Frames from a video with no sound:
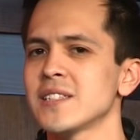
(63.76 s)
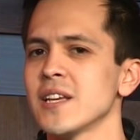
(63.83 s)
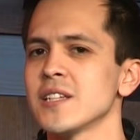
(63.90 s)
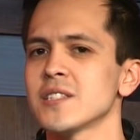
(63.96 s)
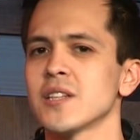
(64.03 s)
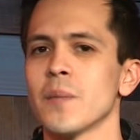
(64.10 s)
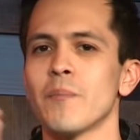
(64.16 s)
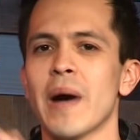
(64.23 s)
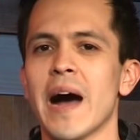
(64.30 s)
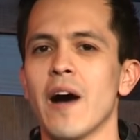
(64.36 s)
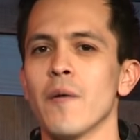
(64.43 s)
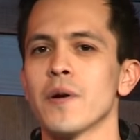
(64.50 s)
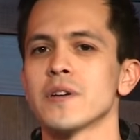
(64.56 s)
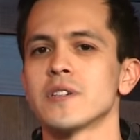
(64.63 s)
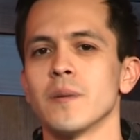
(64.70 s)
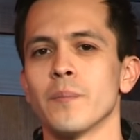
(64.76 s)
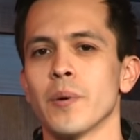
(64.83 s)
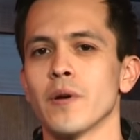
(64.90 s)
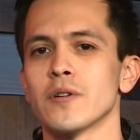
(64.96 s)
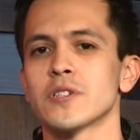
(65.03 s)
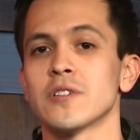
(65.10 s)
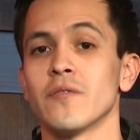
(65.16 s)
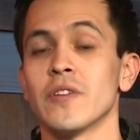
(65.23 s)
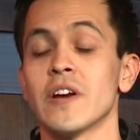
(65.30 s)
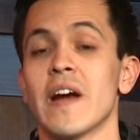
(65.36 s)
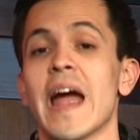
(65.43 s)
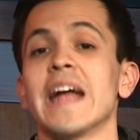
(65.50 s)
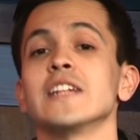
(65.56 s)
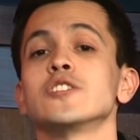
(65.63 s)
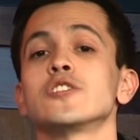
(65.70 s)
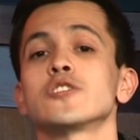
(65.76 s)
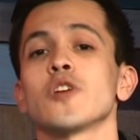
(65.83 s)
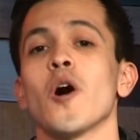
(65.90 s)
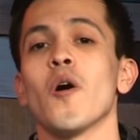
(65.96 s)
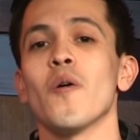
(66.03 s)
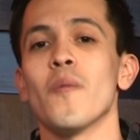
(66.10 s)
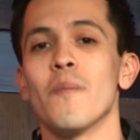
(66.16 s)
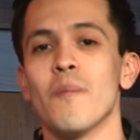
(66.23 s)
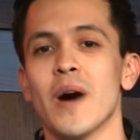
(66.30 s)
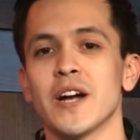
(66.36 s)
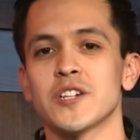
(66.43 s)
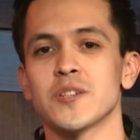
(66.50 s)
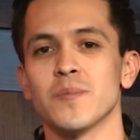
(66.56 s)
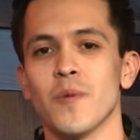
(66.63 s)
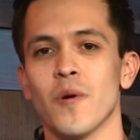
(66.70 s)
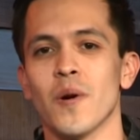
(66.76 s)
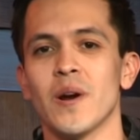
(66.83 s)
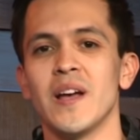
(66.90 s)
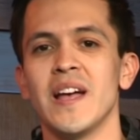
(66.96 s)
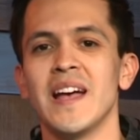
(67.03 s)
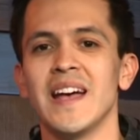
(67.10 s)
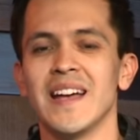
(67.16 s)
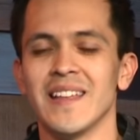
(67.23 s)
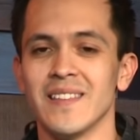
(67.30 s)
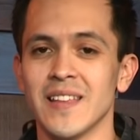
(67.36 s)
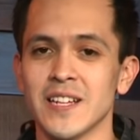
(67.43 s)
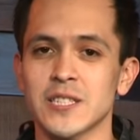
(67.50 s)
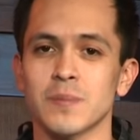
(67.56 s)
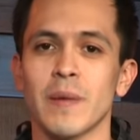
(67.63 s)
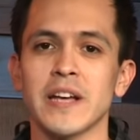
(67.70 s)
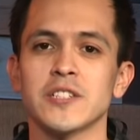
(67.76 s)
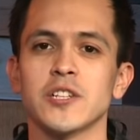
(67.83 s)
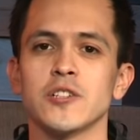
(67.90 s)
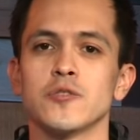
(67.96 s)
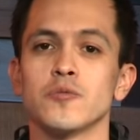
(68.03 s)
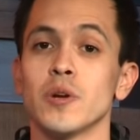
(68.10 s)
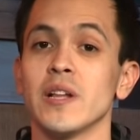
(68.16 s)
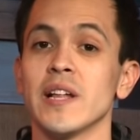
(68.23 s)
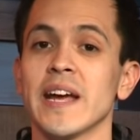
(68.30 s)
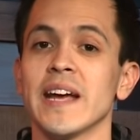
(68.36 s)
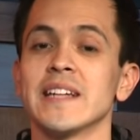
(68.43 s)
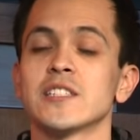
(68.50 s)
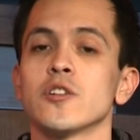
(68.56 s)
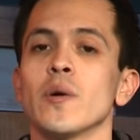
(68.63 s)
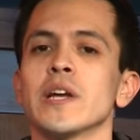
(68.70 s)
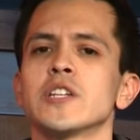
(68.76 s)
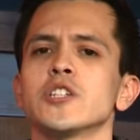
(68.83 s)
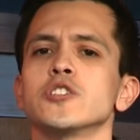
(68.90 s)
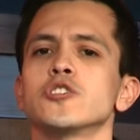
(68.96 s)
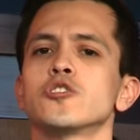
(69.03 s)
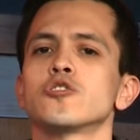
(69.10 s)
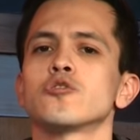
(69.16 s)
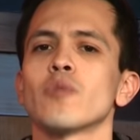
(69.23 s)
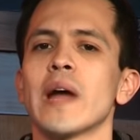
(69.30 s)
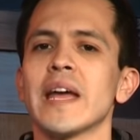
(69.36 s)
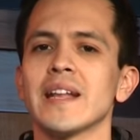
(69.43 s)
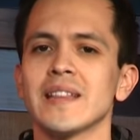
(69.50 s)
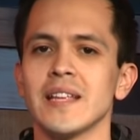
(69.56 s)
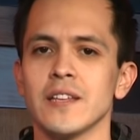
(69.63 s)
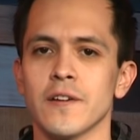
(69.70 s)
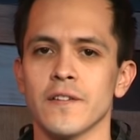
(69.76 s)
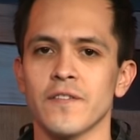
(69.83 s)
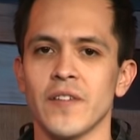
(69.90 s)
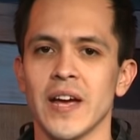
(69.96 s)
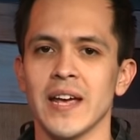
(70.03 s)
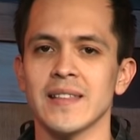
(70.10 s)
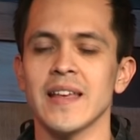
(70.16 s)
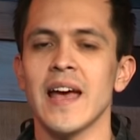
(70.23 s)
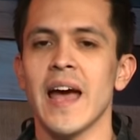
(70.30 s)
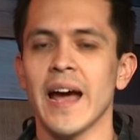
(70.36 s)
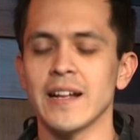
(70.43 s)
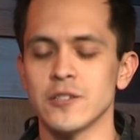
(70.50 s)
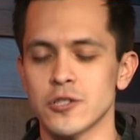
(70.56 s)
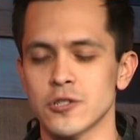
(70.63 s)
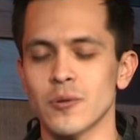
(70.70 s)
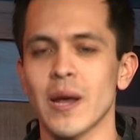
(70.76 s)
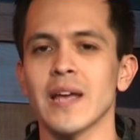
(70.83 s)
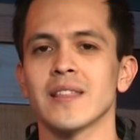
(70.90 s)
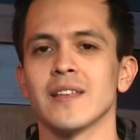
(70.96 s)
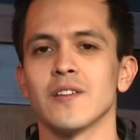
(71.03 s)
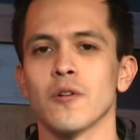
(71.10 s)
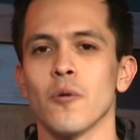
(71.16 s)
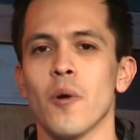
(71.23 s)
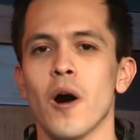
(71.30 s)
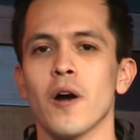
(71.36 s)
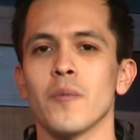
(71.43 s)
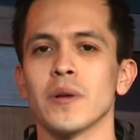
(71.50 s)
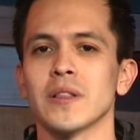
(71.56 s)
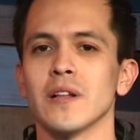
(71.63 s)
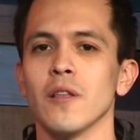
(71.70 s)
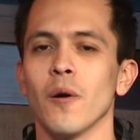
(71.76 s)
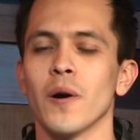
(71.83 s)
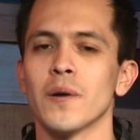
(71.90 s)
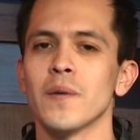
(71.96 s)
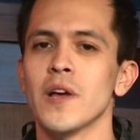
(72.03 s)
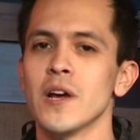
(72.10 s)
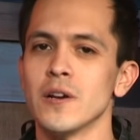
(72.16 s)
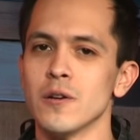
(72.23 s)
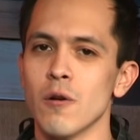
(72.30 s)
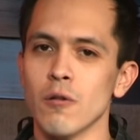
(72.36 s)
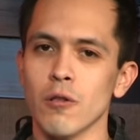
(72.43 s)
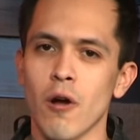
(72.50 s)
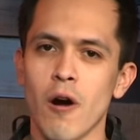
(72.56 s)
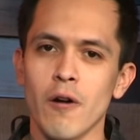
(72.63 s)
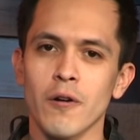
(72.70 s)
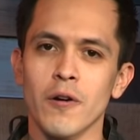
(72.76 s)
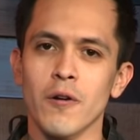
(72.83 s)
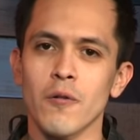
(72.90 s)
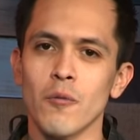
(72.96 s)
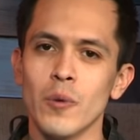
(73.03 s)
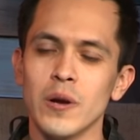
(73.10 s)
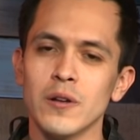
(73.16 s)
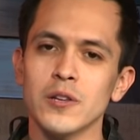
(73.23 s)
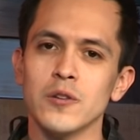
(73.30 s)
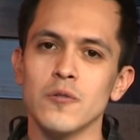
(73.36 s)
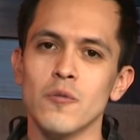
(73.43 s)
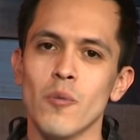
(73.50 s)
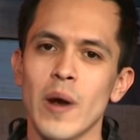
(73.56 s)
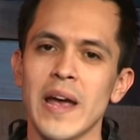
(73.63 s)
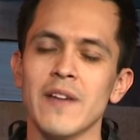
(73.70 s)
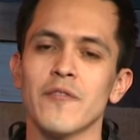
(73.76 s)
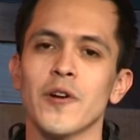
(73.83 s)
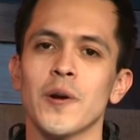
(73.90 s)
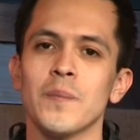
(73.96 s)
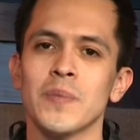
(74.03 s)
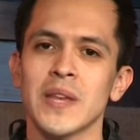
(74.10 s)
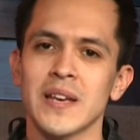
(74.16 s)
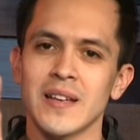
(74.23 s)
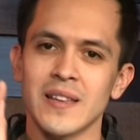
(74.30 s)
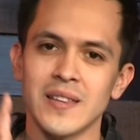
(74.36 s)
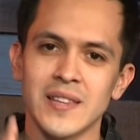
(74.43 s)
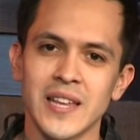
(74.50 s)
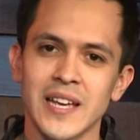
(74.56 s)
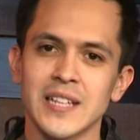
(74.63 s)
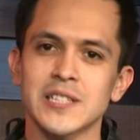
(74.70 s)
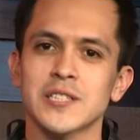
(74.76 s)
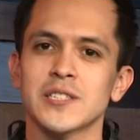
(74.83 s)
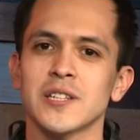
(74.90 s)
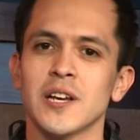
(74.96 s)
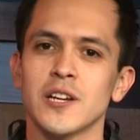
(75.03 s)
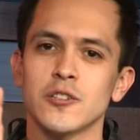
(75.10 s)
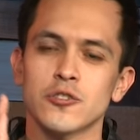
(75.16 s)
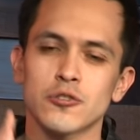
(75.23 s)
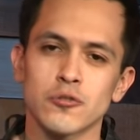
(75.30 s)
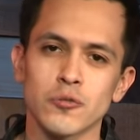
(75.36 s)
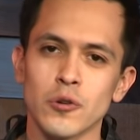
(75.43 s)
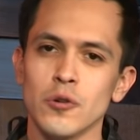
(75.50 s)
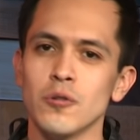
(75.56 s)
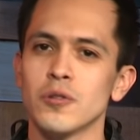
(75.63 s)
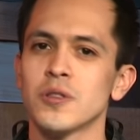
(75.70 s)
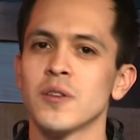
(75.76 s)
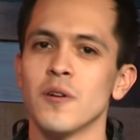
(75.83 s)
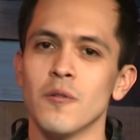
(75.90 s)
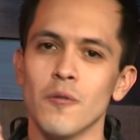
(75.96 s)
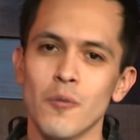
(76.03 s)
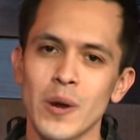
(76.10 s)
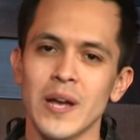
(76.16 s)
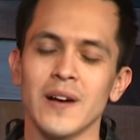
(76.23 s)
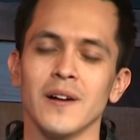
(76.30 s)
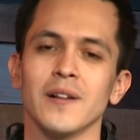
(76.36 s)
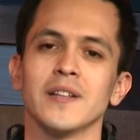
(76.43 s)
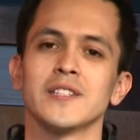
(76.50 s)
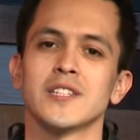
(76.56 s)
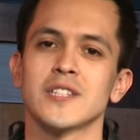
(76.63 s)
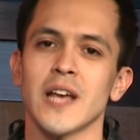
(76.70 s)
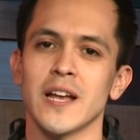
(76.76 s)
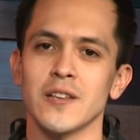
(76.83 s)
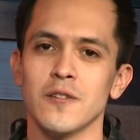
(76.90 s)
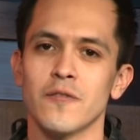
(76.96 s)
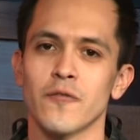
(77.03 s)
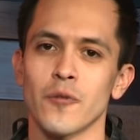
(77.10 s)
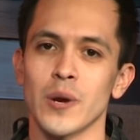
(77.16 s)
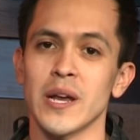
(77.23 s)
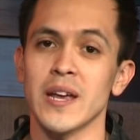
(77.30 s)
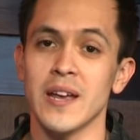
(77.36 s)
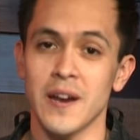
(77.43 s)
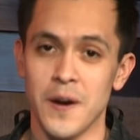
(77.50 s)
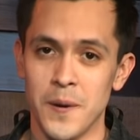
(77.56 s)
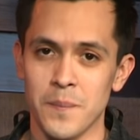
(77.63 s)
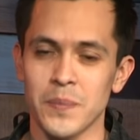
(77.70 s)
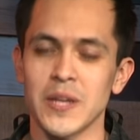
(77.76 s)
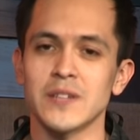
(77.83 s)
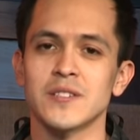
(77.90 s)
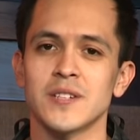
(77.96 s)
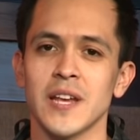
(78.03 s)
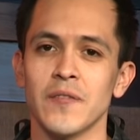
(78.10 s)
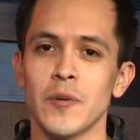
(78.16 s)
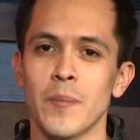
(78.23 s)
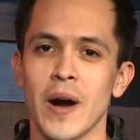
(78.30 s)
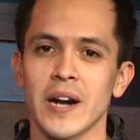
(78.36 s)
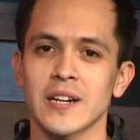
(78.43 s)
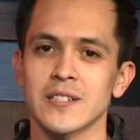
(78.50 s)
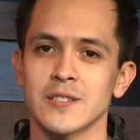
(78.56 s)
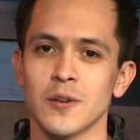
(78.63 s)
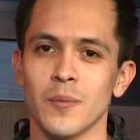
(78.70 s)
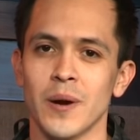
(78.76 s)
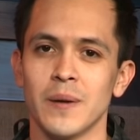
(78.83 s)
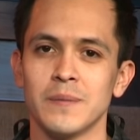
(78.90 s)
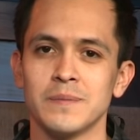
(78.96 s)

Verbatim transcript: is the power to persevere and so much more. This message really is going to strengthen your faith and strengthen your walk with the Lord. No longer will you waver. This truth will set you free. Here is Stephen Moctezuma.